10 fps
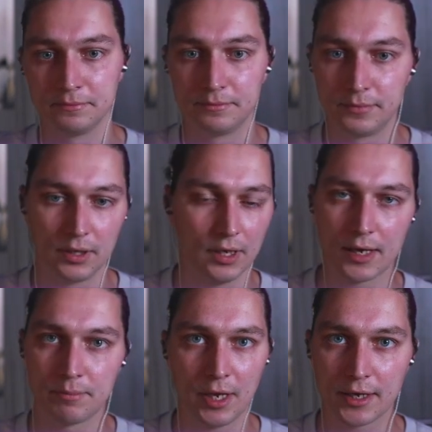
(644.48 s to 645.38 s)

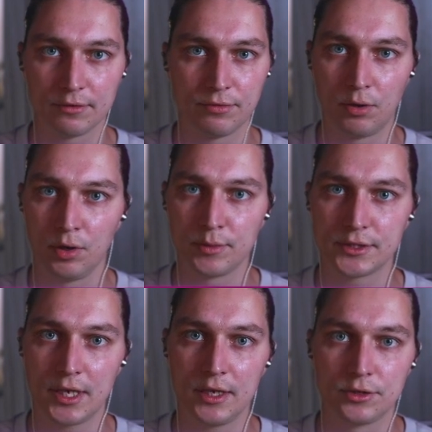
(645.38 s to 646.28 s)
like plugin for
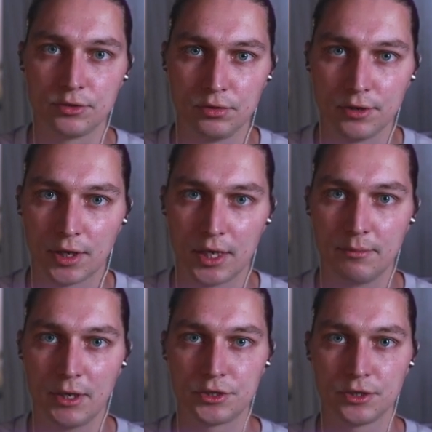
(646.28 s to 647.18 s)
almost any tool you can
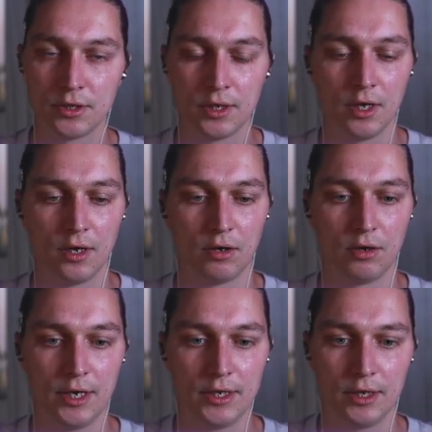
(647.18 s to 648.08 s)
imagine
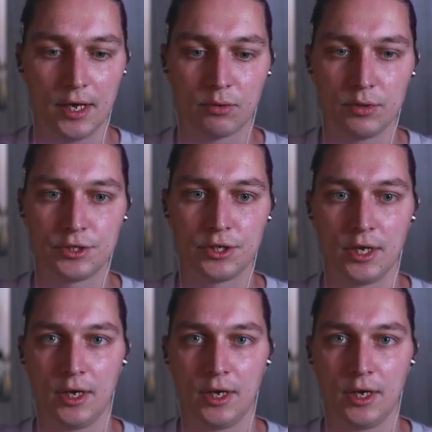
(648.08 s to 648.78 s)
or any language.